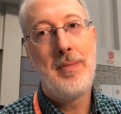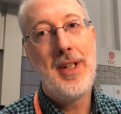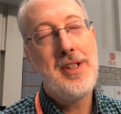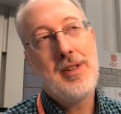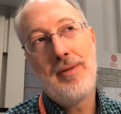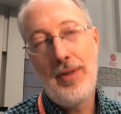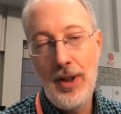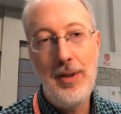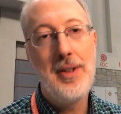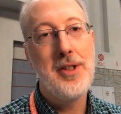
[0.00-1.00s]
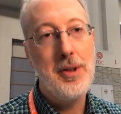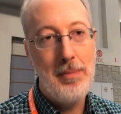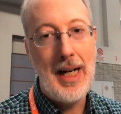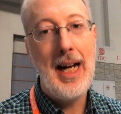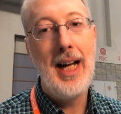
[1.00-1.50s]
is influenced
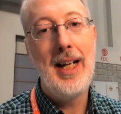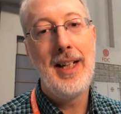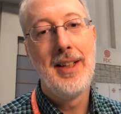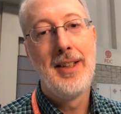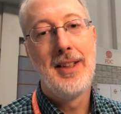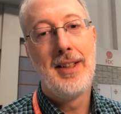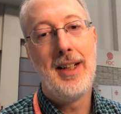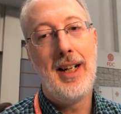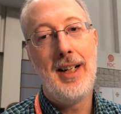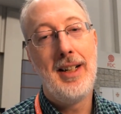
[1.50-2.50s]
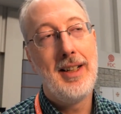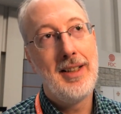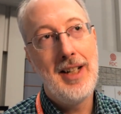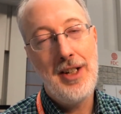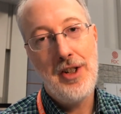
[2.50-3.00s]
by
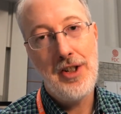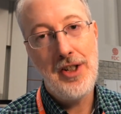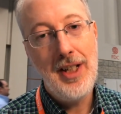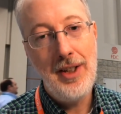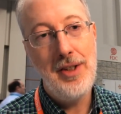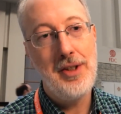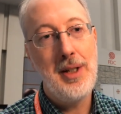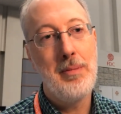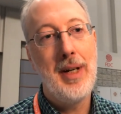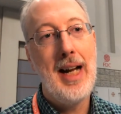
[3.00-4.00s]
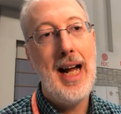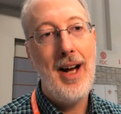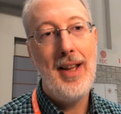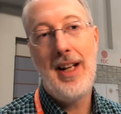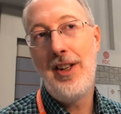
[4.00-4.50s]
not just energy, but how
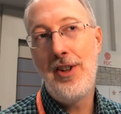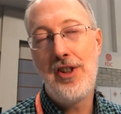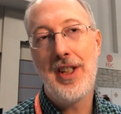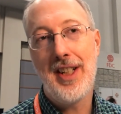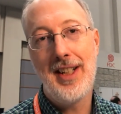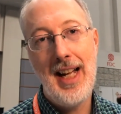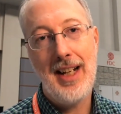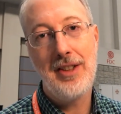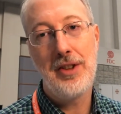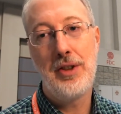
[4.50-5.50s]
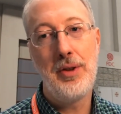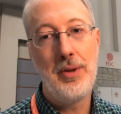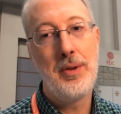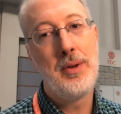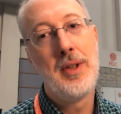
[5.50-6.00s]
that energy connects
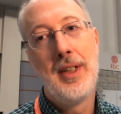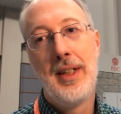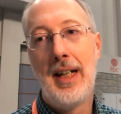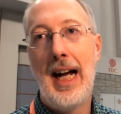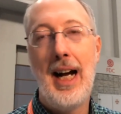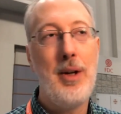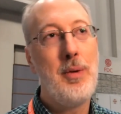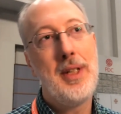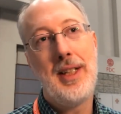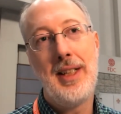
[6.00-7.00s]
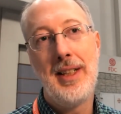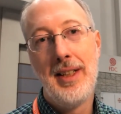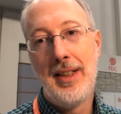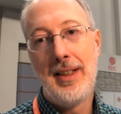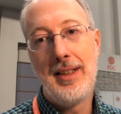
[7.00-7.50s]
to how we
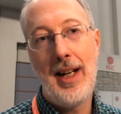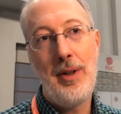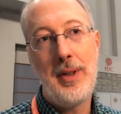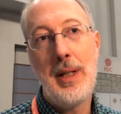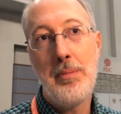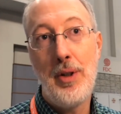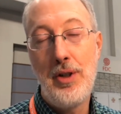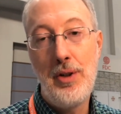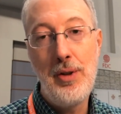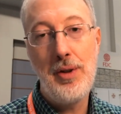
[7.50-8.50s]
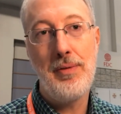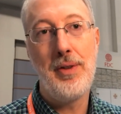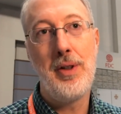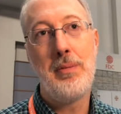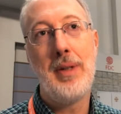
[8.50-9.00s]
not only produce
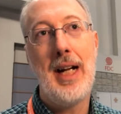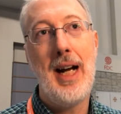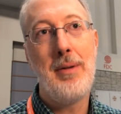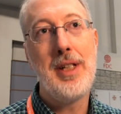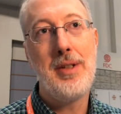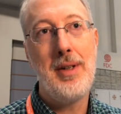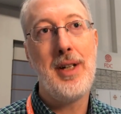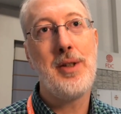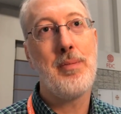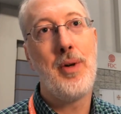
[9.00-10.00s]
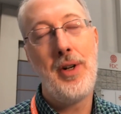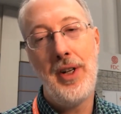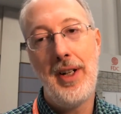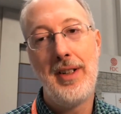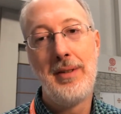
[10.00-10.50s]
food, but how we transport
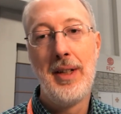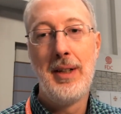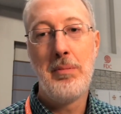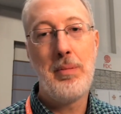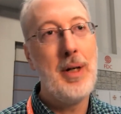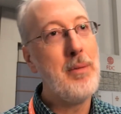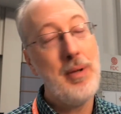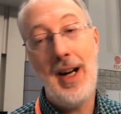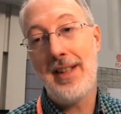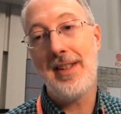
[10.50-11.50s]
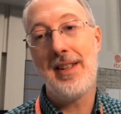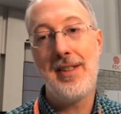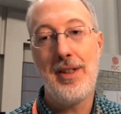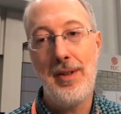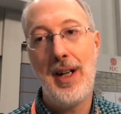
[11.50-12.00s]
it, process
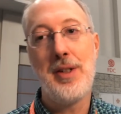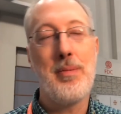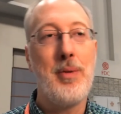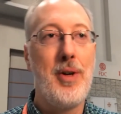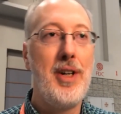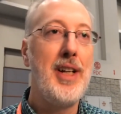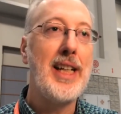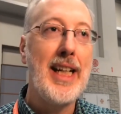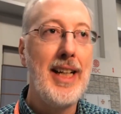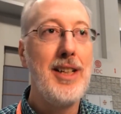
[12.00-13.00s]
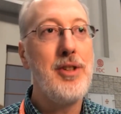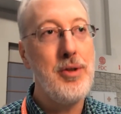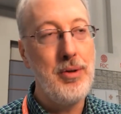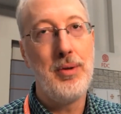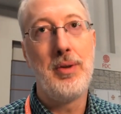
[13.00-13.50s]
it, transport it, and get it
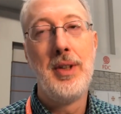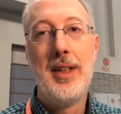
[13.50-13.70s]
to